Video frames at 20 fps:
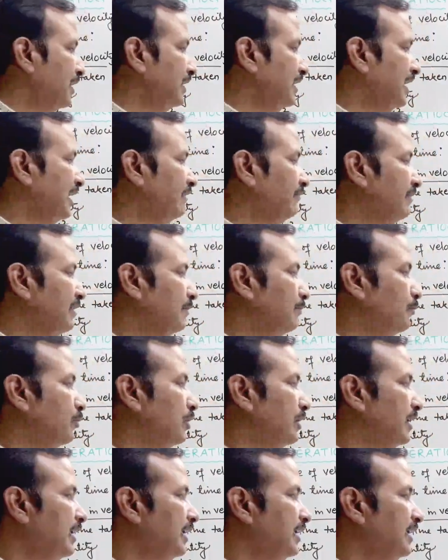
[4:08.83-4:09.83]
Del v
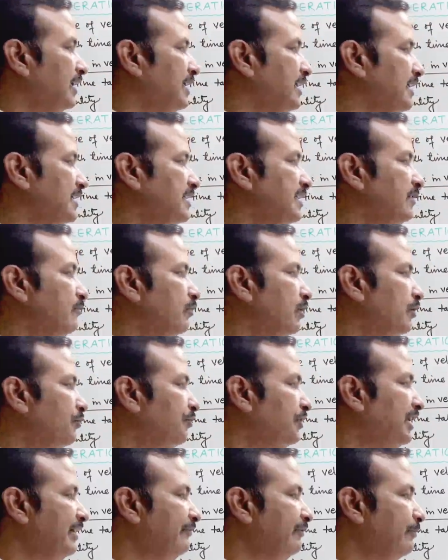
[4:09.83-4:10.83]
upon del t is equal
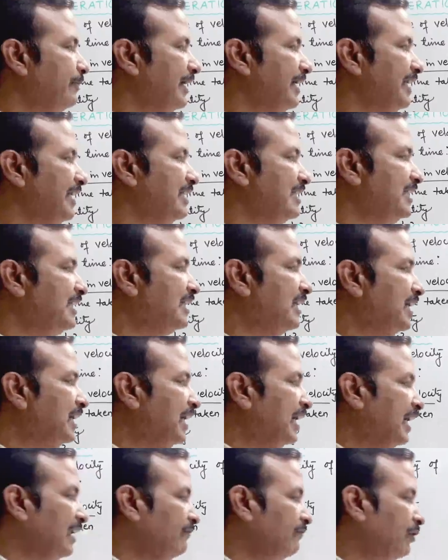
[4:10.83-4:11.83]
to dv by dt,
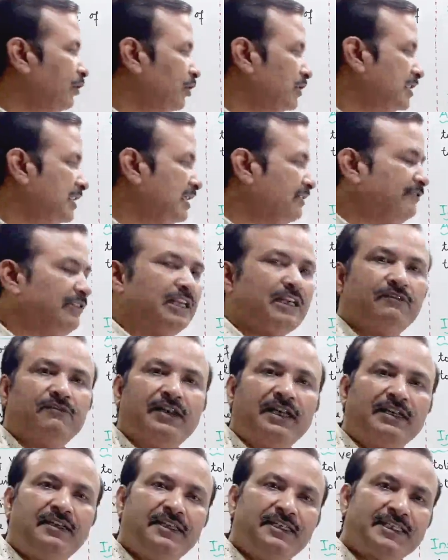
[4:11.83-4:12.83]
and velocity we can
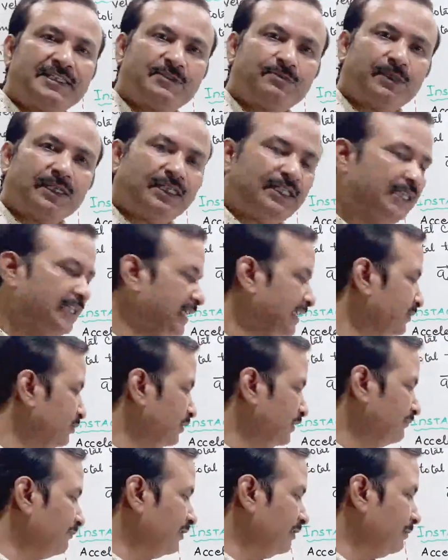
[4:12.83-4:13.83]
write dx by dt, so
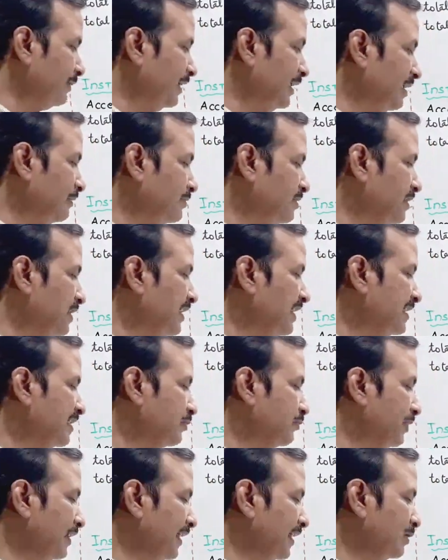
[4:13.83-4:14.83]
it becomes d
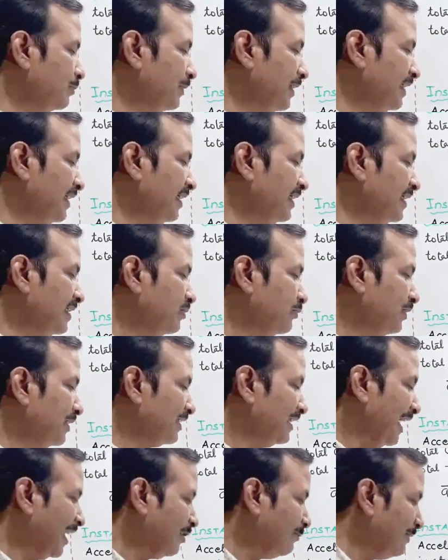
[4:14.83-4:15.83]
square x by dt square.
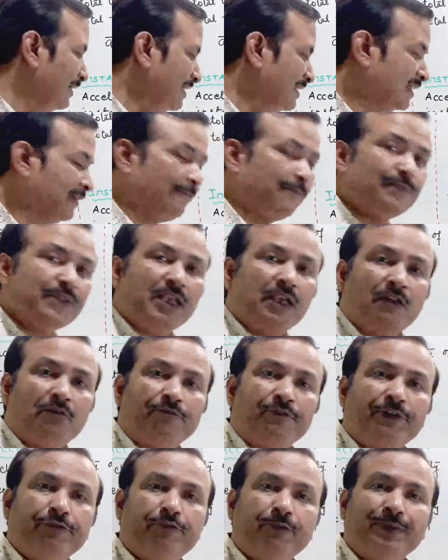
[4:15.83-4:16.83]
That means
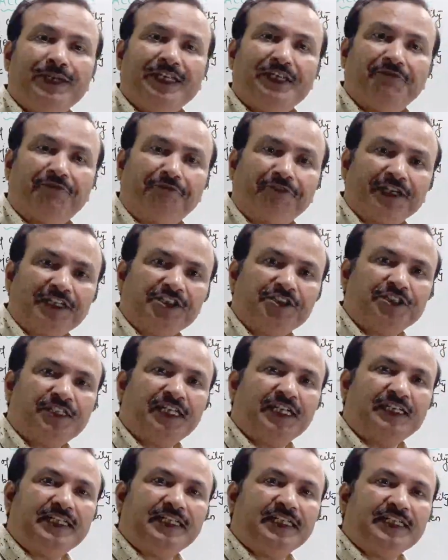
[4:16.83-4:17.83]
we will be
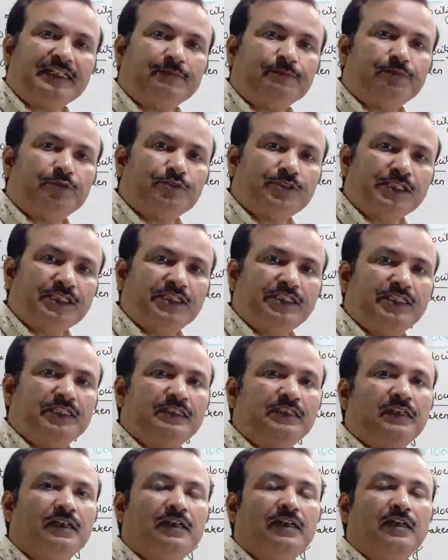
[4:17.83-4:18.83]
differentiating
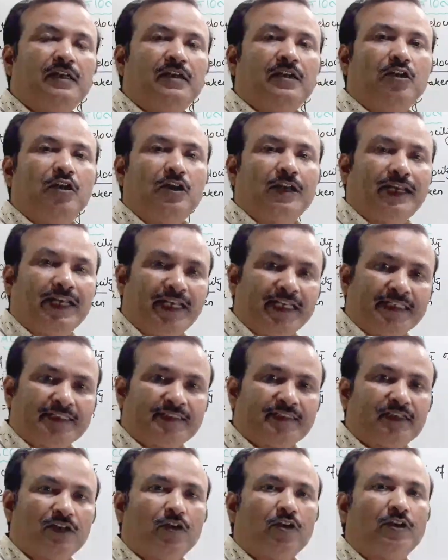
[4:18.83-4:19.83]
position or
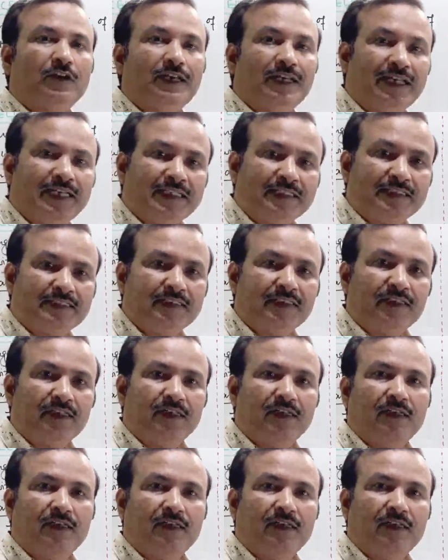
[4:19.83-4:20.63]
x or s